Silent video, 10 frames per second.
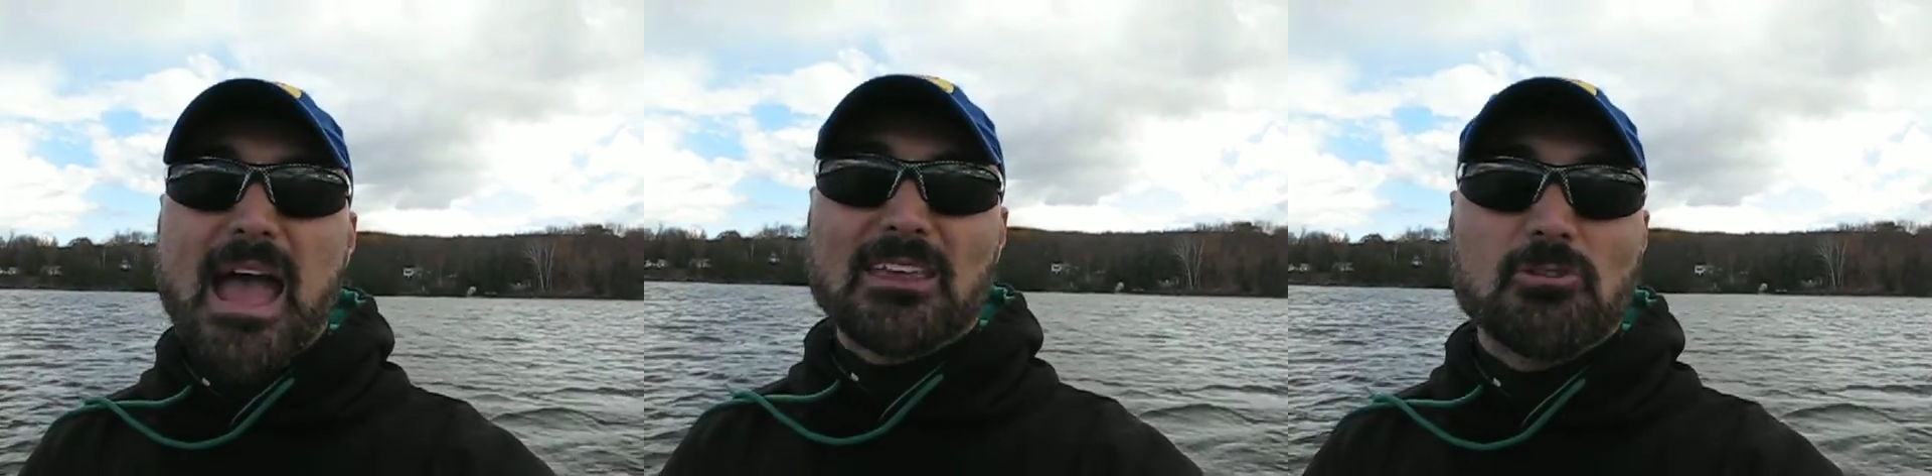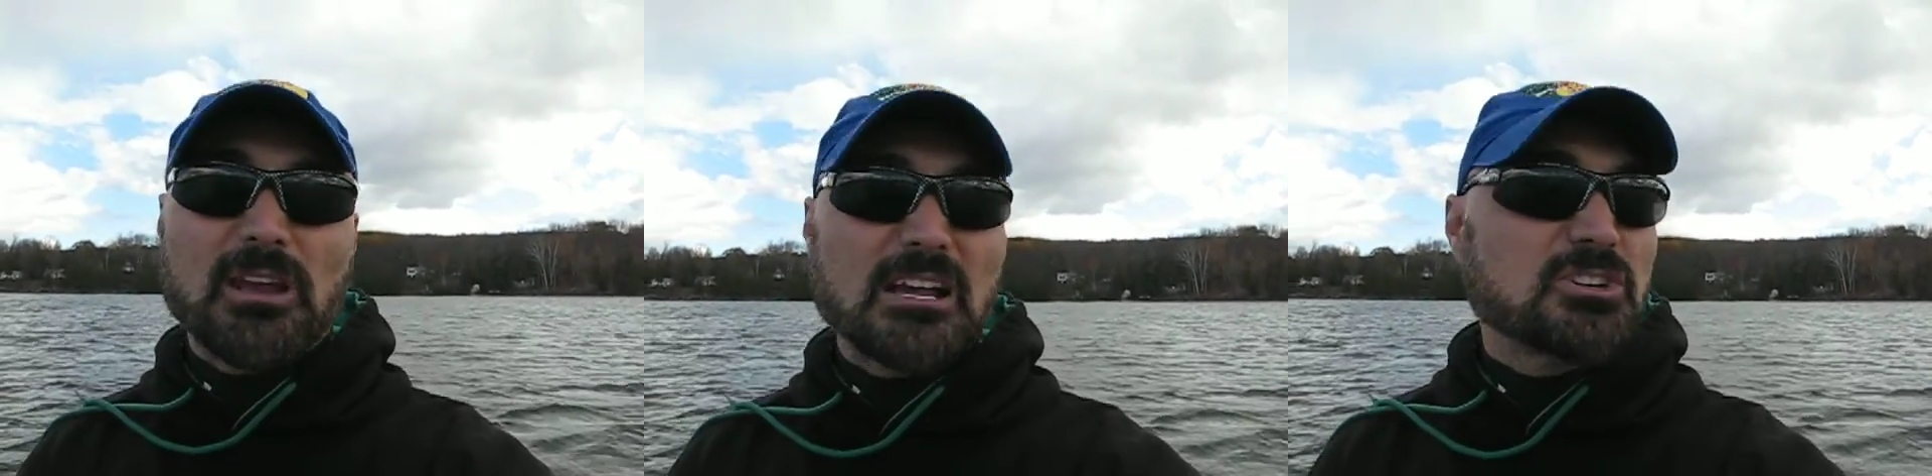you can
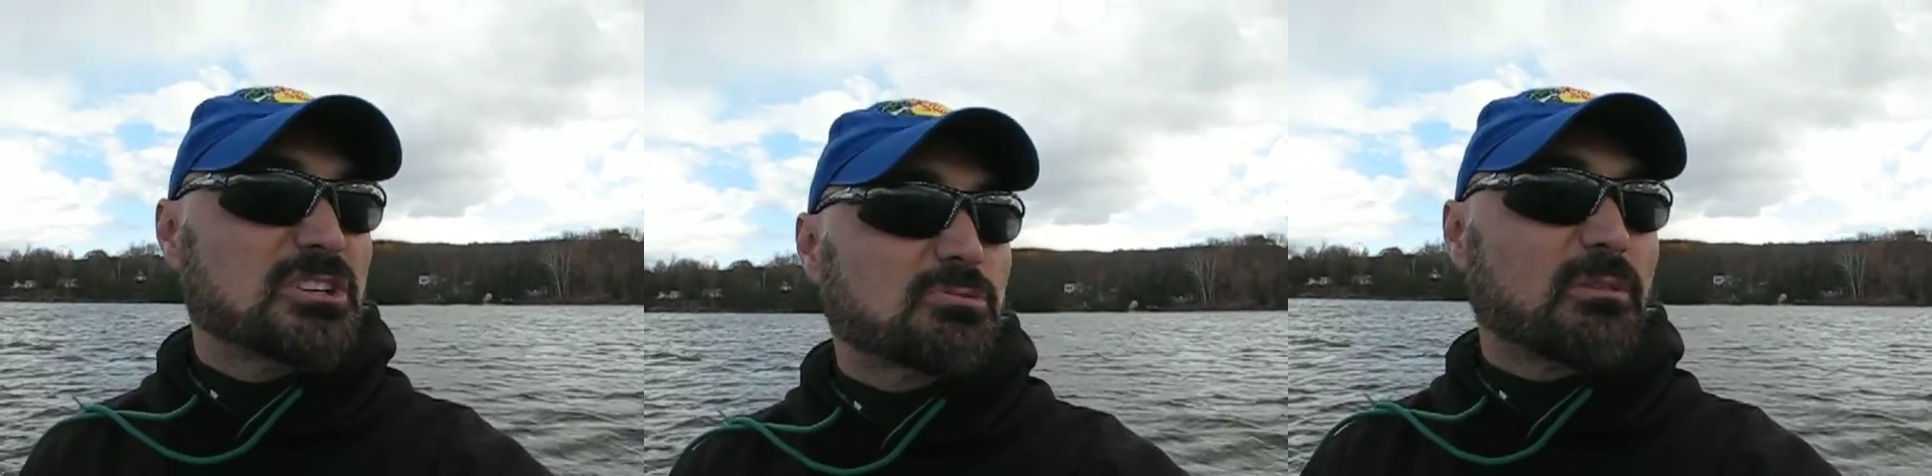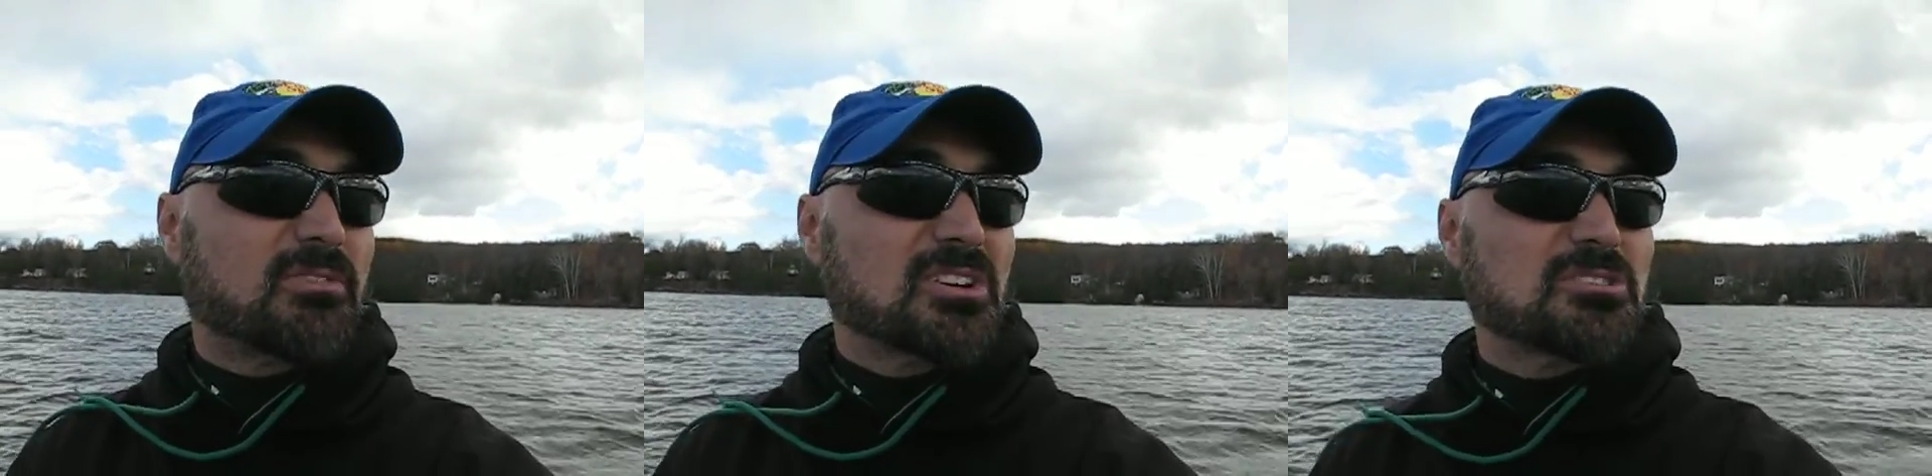actually just
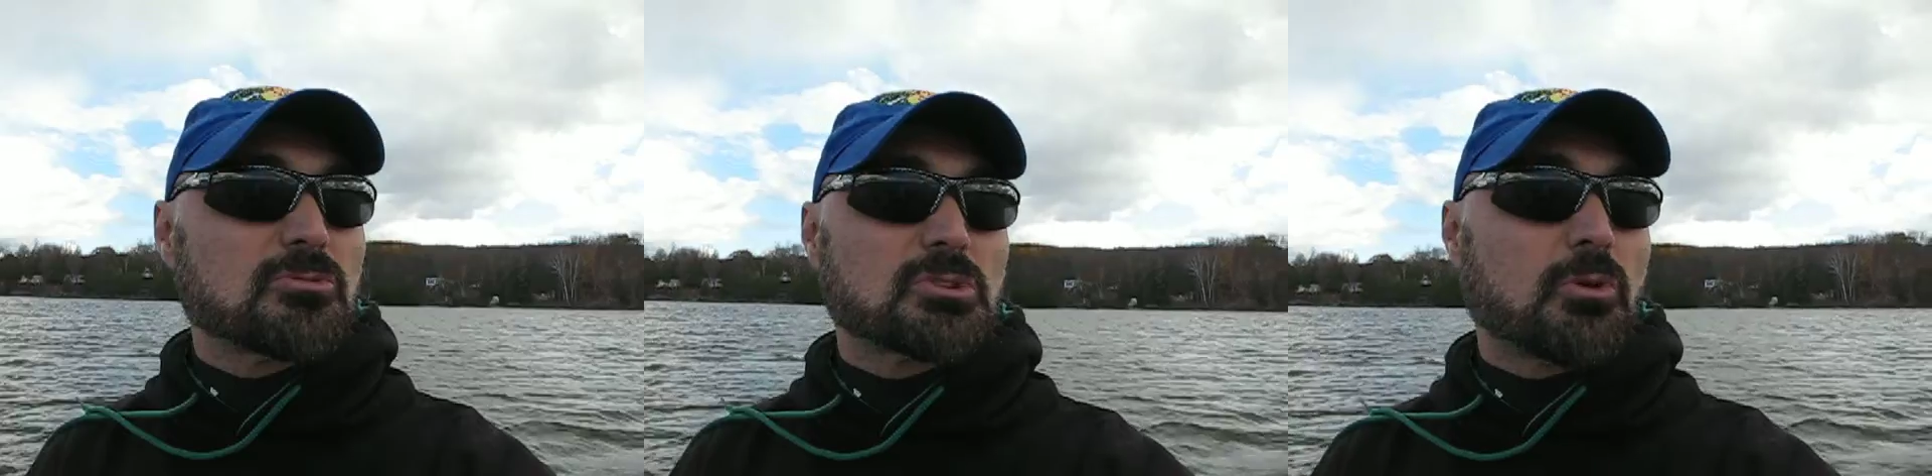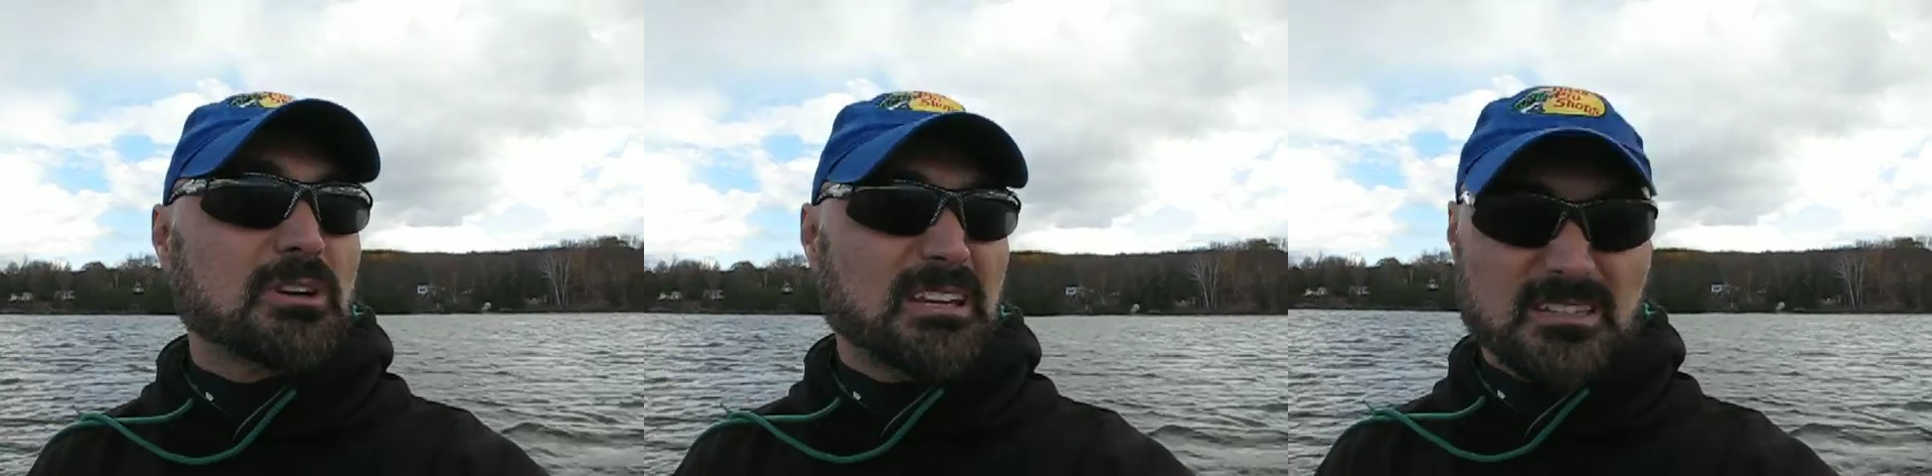reverse those
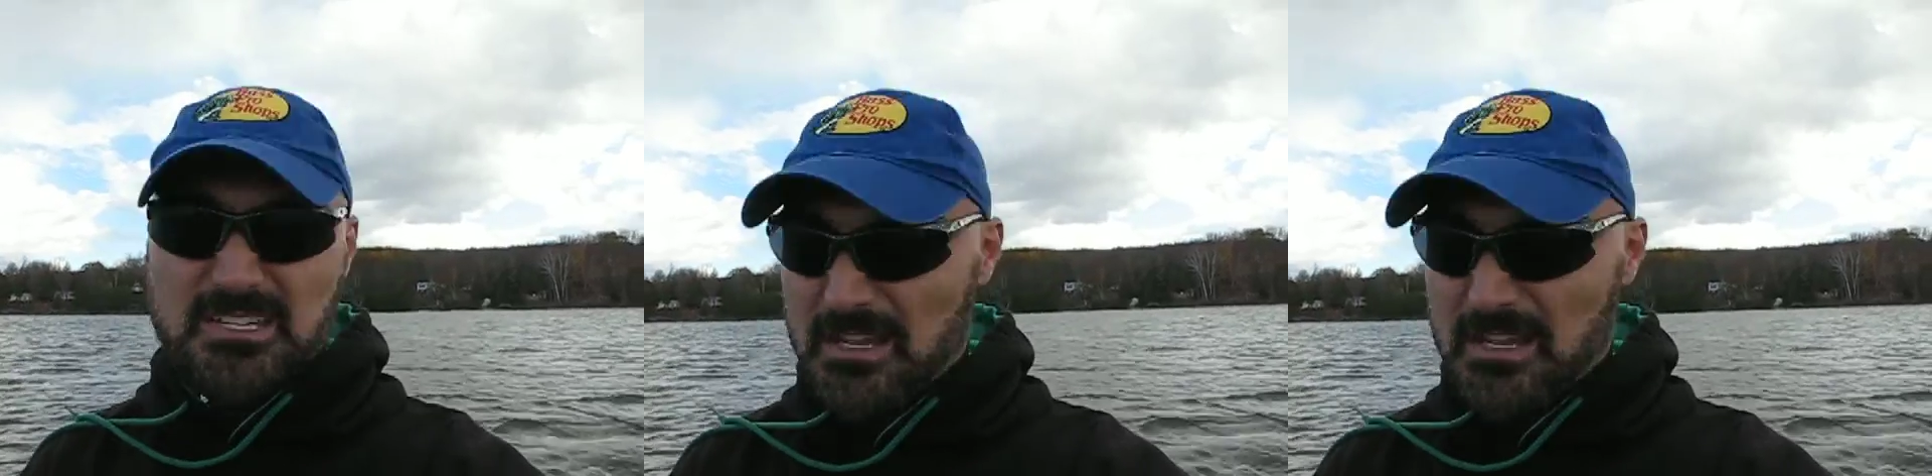coordinates